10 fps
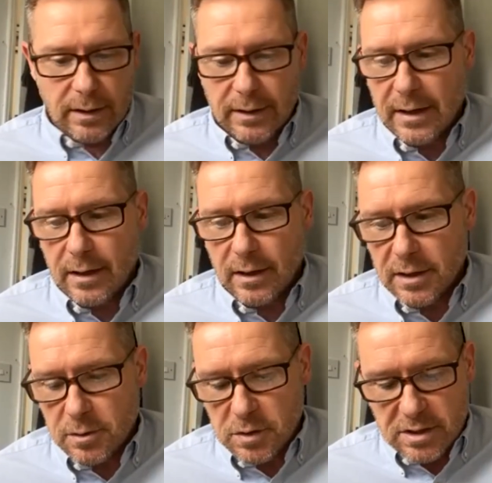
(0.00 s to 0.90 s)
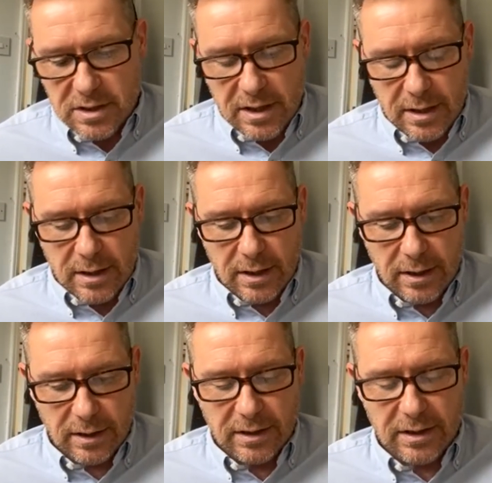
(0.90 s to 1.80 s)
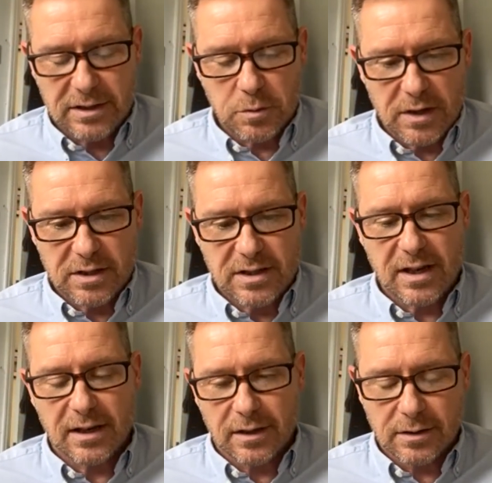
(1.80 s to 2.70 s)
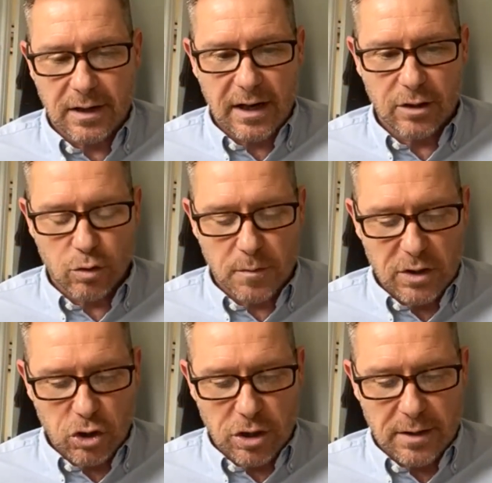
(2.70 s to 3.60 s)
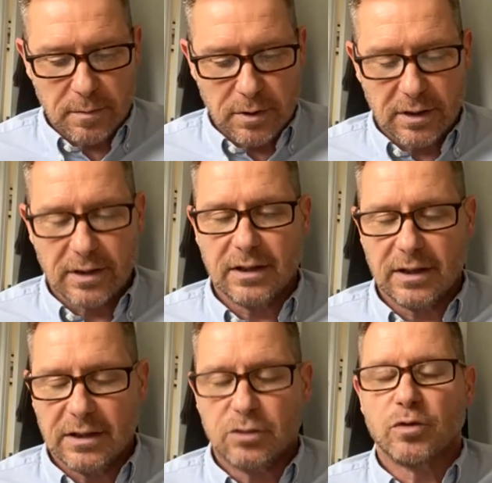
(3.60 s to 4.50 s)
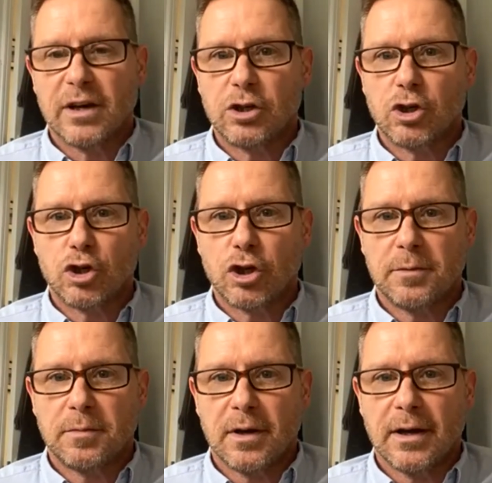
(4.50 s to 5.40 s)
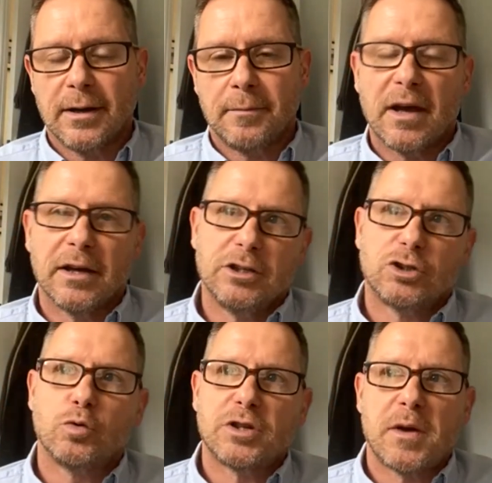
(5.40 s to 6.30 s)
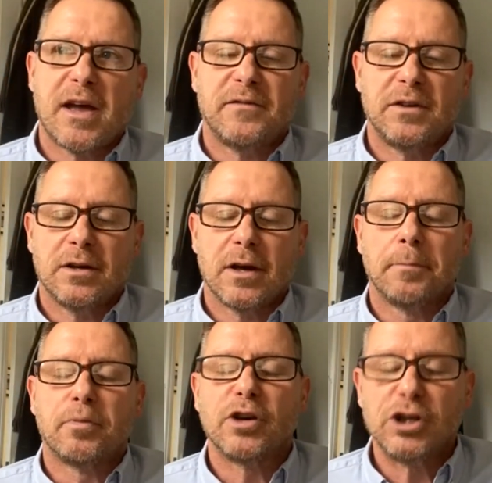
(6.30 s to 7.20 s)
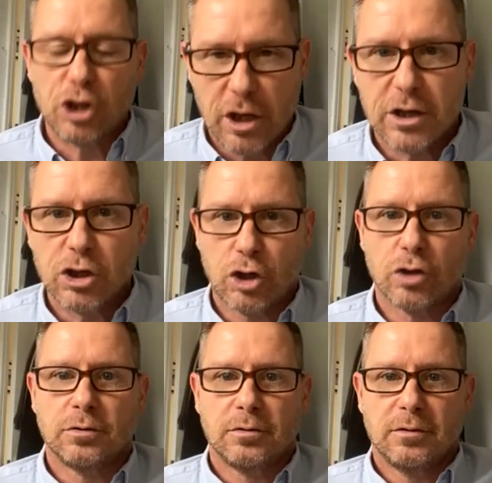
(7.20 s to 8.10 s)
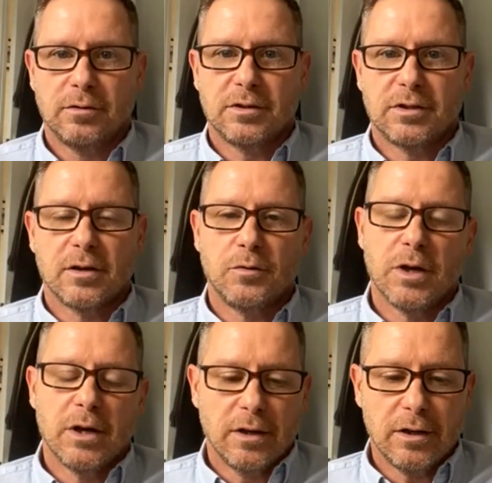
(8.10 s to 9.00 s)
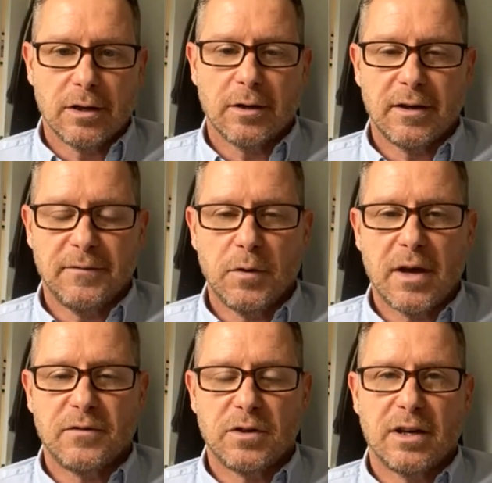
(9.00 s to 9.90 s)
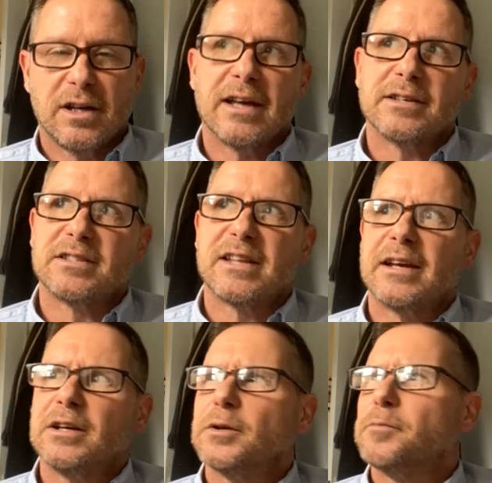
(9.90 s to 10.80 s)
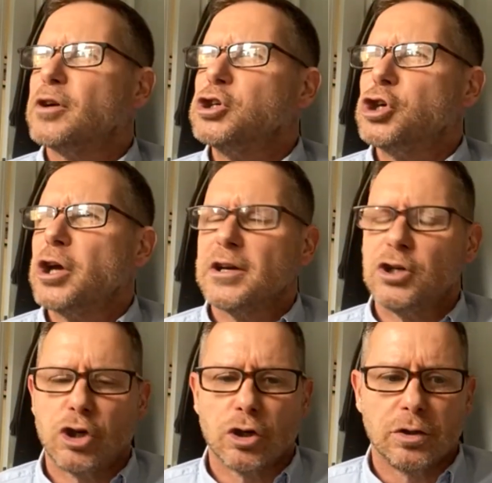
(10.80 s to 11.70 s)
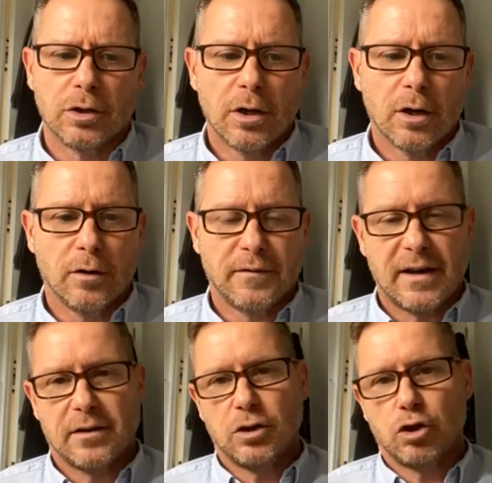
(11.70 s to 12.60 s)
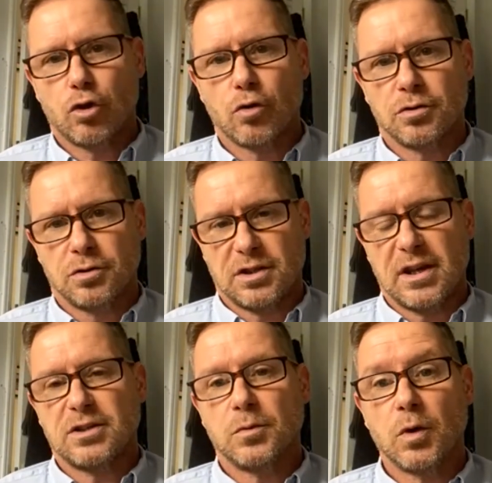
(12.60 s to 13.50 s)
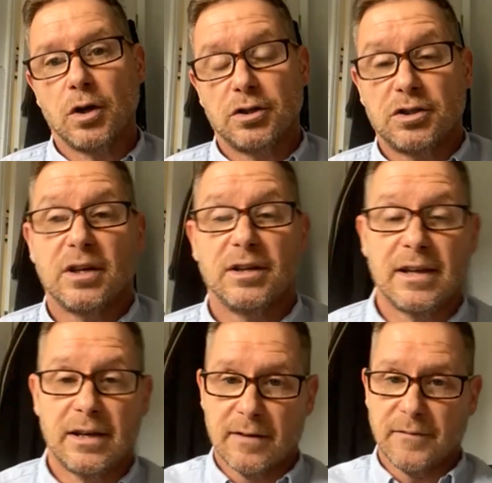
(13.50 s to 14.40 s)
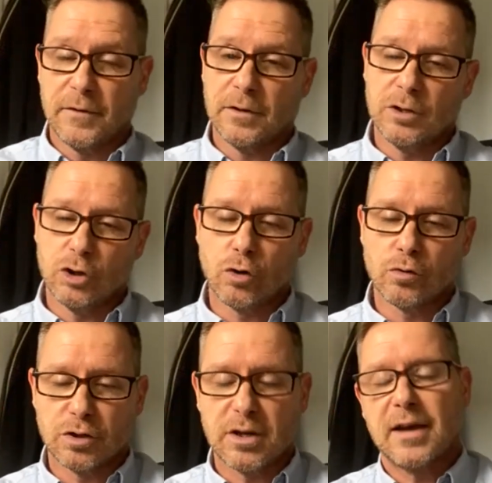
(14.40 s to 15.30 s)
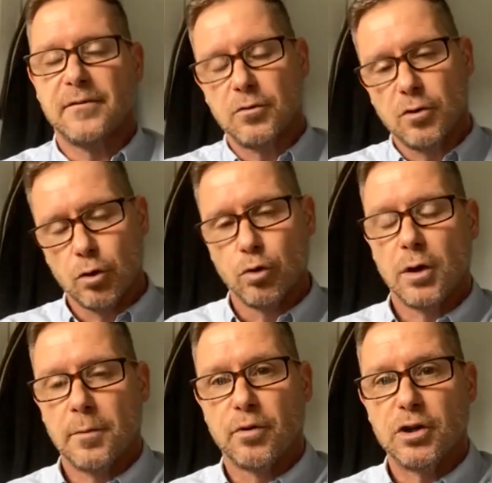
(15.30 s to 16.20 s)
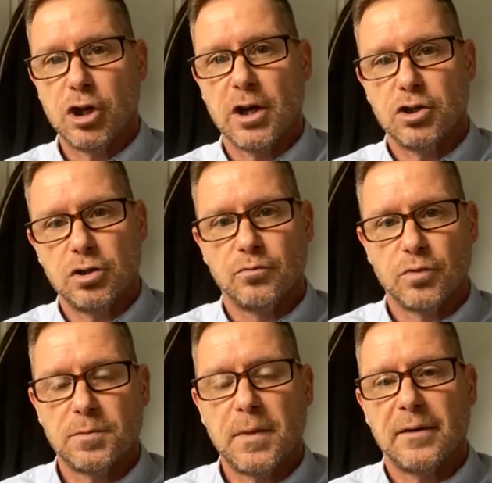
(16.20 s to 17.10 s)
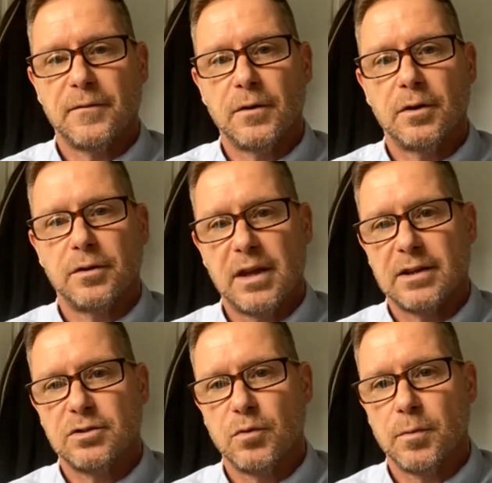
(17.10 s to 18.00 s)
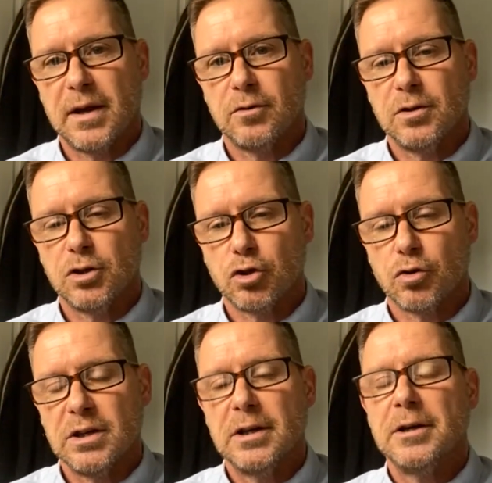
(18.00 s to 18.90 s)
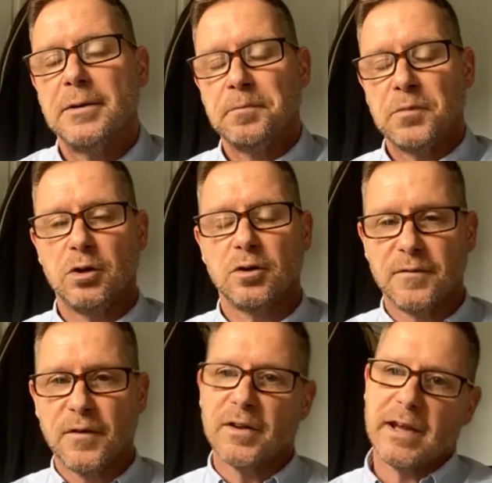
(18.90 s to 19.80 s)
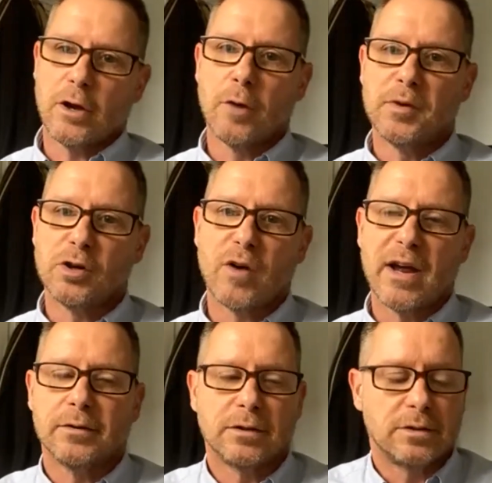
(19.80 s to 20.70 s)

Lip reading: Yeah, I know it's an easy way to say, and Andrew's mentioned it, but it is relationship, and it's also having appreciation. So, if you have an understanding and appreciation of how the insurance sector works, and then for the insurance to have a good appreciation and respect for the accident repair industry, you can find that common ground.